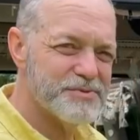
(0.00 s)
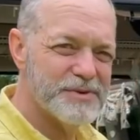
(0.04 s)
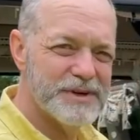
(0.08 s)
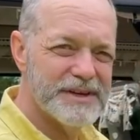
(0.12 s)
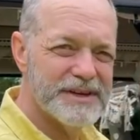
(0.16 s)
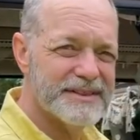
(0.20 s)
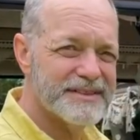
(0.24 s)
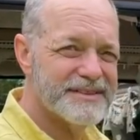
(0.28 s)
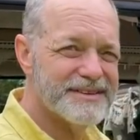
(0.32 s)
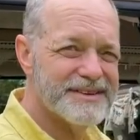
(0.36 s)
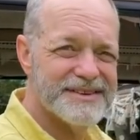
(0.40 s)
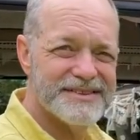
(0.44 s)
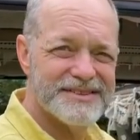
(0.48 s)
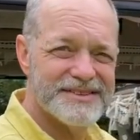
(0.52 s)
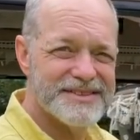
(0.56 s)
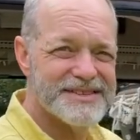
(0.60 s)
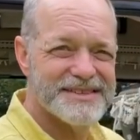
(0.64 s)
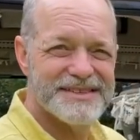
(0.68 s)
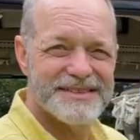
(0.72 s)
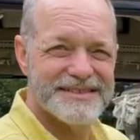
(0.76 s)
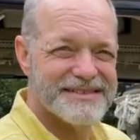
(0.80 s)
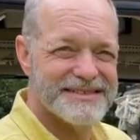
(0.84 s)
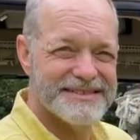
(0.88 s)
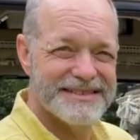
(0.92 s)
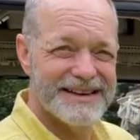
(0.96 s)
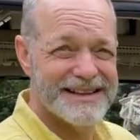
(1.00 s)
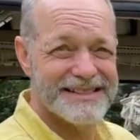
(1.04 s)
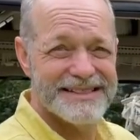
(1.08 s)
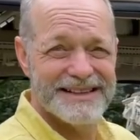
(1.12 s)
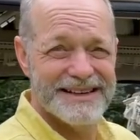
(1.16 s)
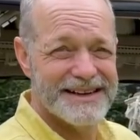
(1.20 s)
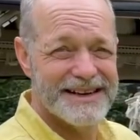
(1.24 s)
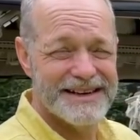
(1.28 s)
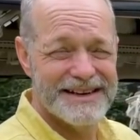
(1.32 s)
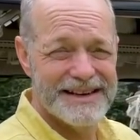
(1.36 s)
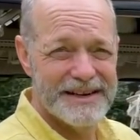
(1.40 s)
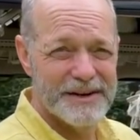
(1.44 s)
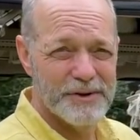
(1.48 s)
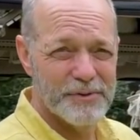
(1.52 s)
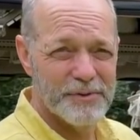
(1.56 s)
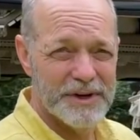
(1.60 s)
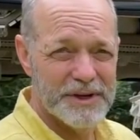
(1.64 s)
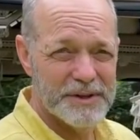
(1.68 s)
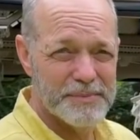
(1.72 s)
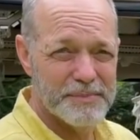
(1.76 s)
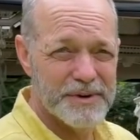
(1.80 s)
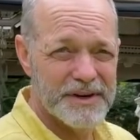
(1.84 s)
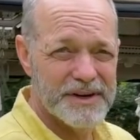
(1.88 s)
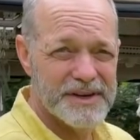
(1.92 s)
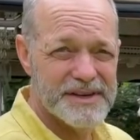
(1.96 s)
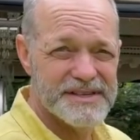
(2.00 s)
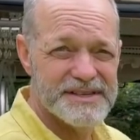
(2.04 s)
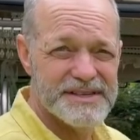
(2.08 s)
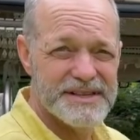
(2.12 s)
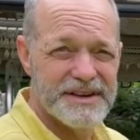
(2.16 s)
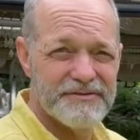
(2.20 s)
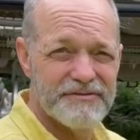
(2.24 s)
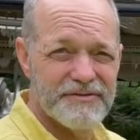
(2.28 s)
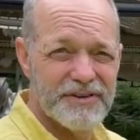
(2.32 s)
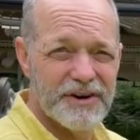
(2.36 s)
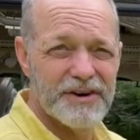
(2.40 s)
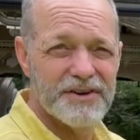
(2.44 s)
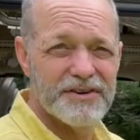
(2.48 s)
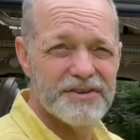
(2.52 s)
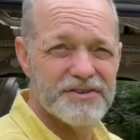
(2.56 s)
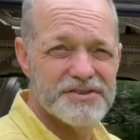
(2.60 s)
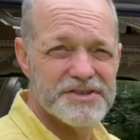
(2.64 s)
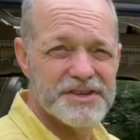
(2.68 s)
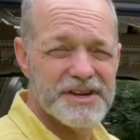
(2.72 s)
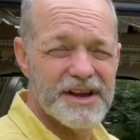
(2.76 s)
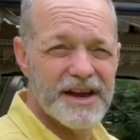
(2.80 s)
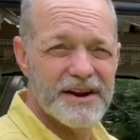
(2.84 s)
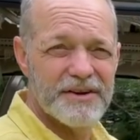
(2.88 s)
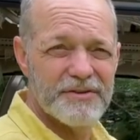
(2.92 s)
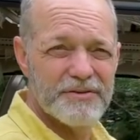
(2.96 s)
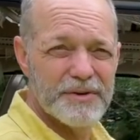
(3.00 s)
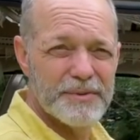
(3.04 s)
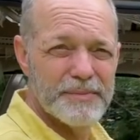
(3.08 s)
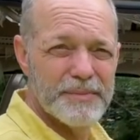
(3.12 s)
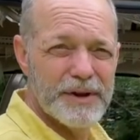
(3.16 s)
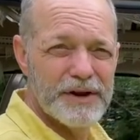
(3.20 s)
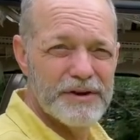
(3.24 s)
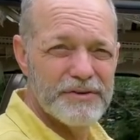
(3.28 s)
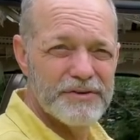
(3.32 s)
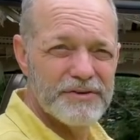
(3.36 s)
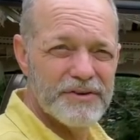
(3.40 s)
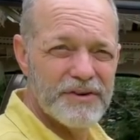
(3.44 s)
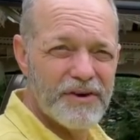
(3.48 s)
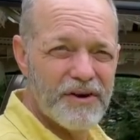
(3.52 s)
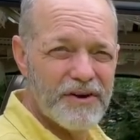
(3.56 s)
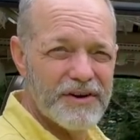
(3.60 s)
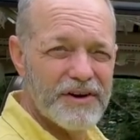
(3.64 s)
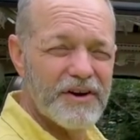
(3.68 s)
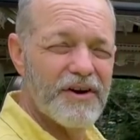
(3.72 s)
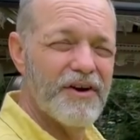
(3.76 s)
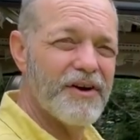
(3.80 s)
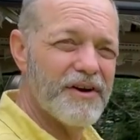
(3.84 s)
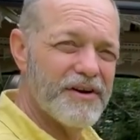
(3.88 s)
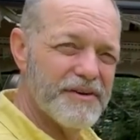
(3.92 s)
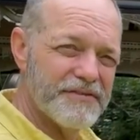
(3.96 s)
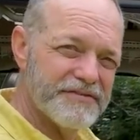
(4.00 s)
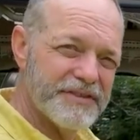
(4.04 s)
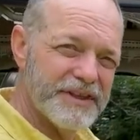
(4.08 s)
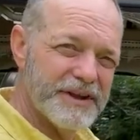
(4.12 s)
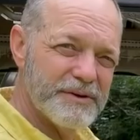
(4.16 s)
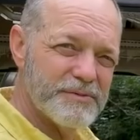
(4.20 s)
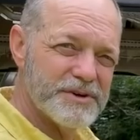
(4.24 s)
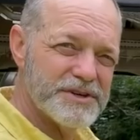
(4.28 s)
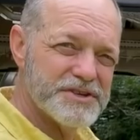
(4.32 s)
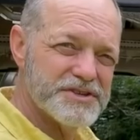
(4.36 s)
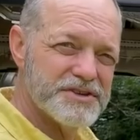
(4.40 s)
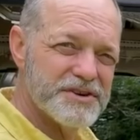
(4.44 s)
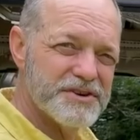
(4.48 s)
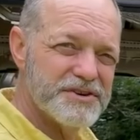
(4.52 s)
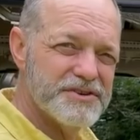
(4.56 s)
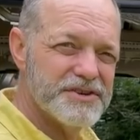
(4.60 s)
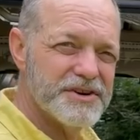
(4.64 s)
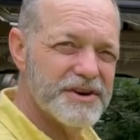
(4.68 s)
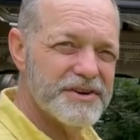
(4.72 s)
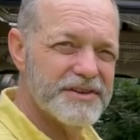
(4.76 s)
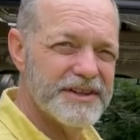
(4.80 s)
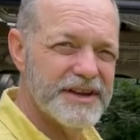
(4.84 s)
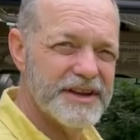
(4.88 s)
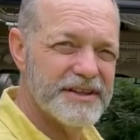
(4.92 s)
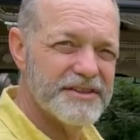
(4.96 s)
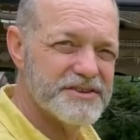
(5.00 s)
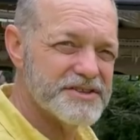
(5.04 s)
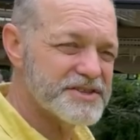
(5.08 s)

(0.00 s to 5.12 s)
with. There's nothing to deal with because the inverter's got a remote on-off that we showed you on the other